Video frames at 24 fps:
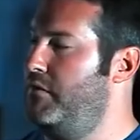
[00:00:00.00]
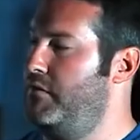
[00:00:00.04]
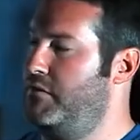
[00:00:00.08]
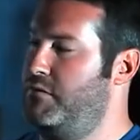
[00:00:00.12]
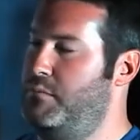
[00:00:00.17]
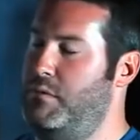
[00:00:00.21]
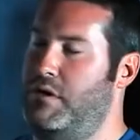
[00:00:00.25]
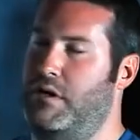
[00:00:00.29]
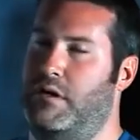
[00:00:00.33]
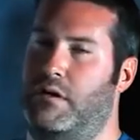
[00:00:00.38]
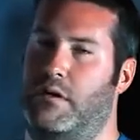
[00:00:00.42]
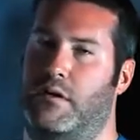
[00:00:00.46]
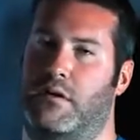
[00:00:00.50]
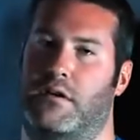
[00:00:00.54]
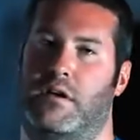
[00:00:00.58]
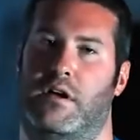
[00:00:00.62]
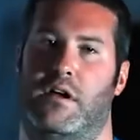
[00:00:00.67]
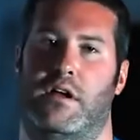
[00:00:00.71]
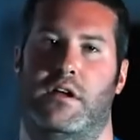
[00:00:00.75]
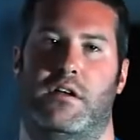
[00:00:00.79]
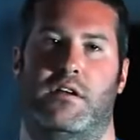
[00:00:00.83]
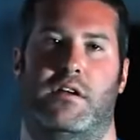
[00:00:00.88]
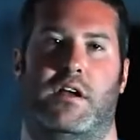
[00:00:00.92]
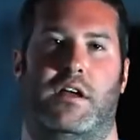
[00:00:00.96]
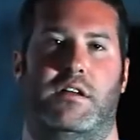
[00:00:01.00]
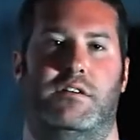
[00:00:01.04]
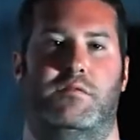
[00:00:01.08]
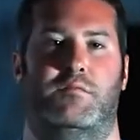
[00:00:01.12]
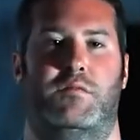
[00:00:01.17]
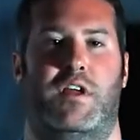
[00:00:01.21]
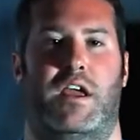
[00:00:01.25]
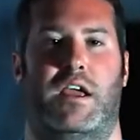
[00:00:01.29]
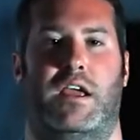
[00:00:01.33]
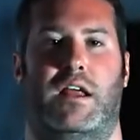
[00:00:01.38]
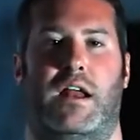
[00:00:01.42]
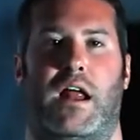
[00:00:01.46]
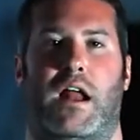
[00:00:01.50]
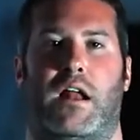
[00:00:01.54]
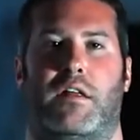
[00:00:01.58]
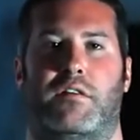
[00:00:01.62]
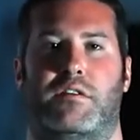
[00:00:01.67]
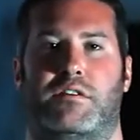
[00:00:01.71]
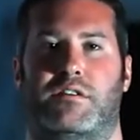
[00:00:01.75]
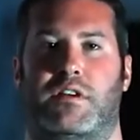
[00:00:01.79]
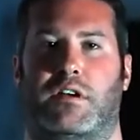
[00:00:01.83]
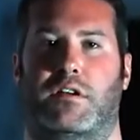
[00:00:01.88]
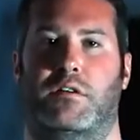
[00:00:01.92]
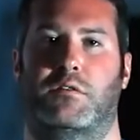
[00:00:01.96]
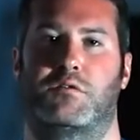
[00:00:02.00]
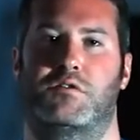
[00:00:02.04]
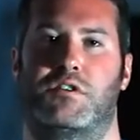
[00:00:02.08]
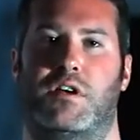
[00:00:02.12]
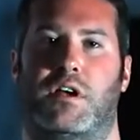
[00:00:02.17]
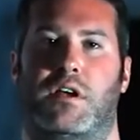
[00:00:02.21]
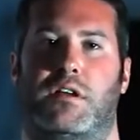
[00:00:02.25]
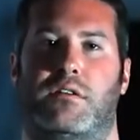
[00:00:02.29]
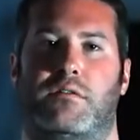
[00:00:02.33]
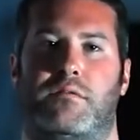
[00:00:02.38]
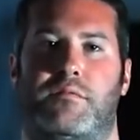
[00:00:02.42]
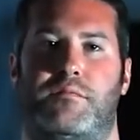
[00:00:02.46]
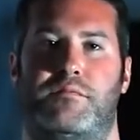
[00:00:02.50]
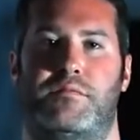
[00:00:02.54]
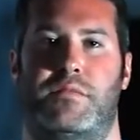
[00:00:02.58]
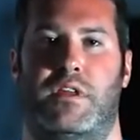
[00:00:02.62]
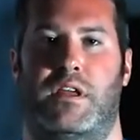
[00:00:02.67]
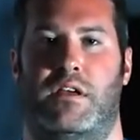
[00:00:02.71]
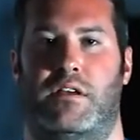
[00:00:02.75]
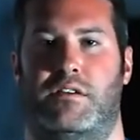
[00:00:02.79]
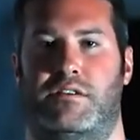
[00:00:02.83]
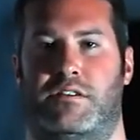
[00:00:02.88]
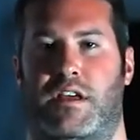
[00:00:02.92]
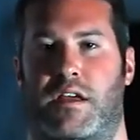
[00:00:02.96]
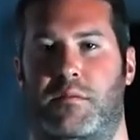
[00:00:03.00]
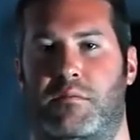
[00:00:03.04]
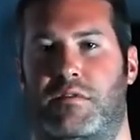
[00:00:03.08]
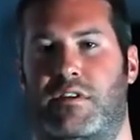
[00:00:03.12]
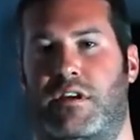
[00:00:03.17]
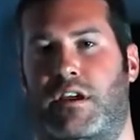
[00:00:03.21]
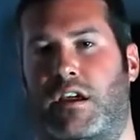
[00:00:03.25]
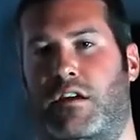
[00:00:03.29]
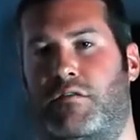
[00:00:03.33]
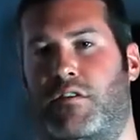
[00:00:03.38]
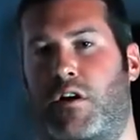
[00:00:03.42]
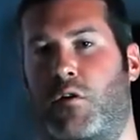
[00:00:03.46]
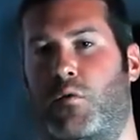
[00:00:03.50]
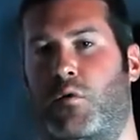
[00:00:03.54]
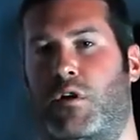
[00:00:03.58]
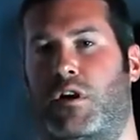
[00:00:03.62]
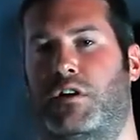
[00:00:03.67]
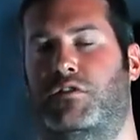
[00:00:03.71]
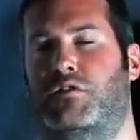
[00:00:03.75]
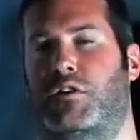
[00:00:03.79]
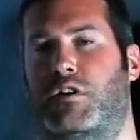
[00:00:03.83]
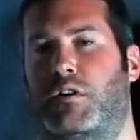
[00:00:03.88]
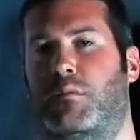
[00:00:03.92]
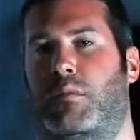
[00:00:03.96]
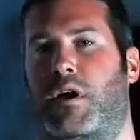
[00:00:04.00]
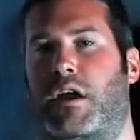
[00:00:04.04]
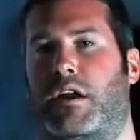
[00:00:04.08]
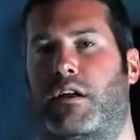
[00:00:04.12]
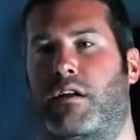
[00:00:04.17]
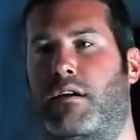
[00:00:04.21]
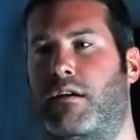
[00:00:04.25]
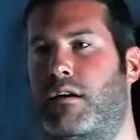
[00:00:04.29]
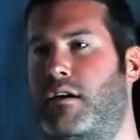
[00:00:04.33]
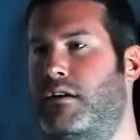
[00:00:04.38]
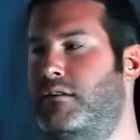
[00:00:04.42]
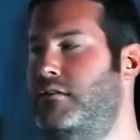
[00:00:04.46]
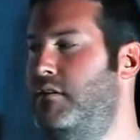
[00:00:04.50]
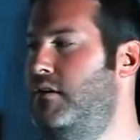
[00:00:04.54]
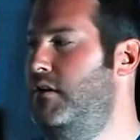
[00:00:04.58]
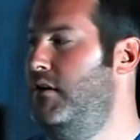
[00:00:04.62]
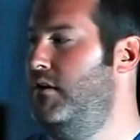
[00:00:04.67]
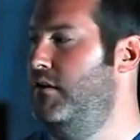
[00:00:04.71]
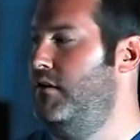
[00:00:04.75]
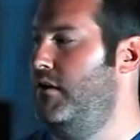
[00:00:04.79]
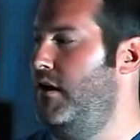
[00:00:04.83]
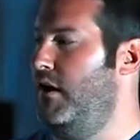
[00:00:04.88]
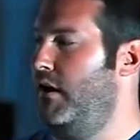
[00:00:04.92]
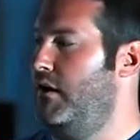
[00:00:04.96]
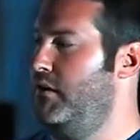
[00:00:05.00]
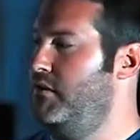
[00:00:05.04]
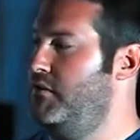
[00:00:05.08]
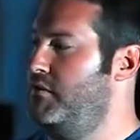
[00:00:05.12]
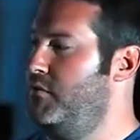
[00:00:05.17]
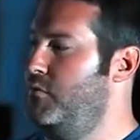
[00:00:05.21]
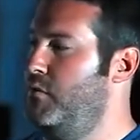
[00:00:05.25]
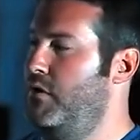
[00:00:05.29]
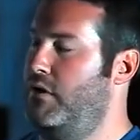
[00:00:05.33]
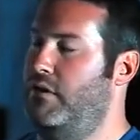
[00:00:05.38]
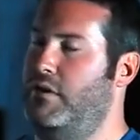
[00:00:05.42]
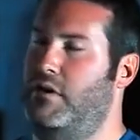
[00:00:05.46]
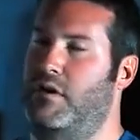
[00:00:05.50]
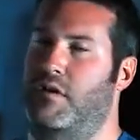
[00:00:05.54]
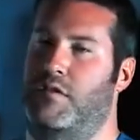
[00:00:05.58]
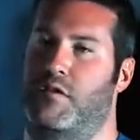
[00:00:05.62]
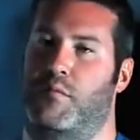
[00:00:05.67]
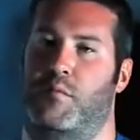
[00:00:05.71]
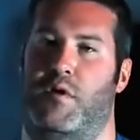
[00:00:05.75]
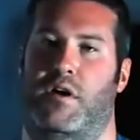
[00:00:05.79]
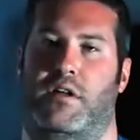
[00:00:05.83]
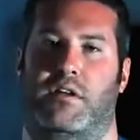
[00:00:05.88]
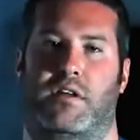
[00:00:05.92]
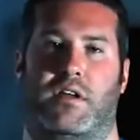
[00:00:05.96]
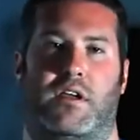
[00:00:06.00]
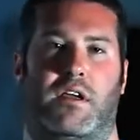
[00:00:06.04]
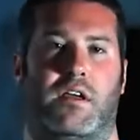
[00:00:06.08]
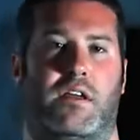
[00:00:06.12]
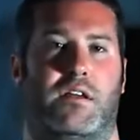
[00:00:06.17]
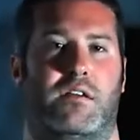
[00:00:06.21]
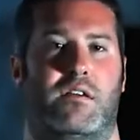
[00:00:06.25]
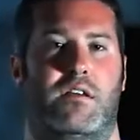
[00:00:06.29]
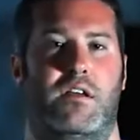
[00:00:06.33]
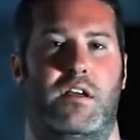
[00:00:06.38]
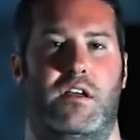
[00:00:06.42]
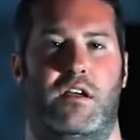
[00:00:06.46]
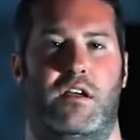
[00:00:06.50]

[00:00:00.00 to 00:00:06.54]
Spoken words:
of the speaker and take it out of the signal chain. Same thing, if I want to turn it back on, I can just quickly hit the button again,